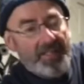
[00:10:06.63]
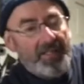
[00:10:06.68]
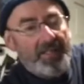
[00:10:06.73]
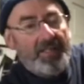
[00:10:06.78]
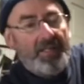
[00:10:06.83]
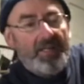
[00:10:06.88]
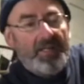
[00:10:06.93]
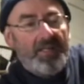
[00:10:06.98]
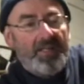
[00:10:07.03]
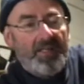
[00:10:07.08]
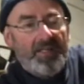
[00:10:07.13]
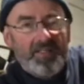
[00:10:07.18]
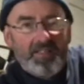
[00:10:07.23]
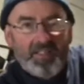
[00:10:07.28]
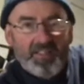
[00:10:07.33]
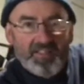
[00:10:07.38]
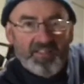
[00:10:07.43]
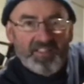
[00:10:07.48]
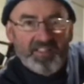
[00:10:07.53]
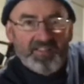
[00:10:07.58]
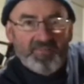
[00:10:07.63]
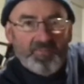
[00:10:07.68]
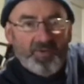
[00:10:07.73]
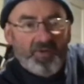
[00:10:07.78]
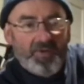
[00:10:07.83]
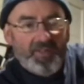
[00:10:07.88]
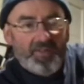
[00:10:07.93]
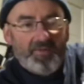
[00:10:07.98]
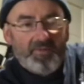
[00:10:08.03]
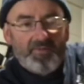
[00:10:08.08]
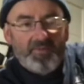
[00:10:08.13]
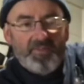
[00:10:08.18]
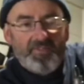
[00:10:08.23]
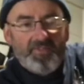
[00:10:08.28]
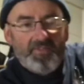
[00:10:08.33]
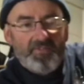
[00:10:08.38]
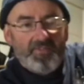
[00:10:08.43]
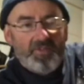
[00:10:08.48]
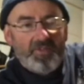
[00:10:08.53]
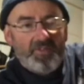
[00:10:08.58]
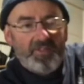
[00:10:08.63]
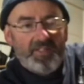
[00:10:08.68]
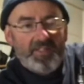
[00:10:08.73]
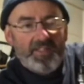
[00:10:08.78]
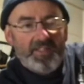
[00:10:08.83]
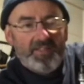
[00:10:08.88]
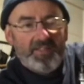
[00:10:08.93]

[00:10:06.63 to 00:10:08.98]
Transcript: at this point, if you've got the